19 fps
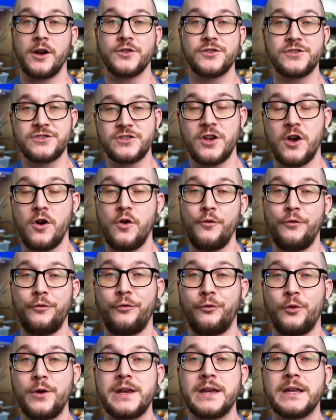are so
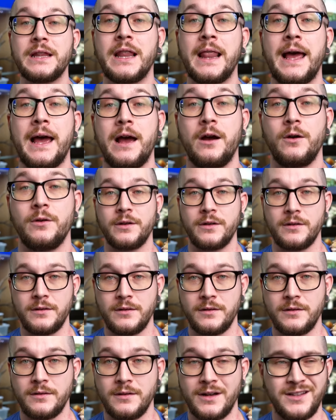freaking loud.
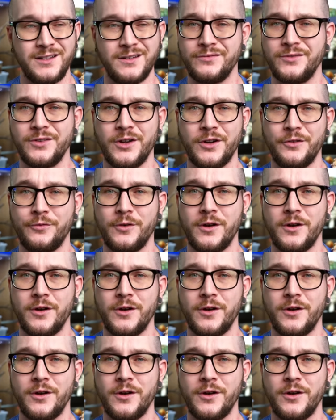I love dart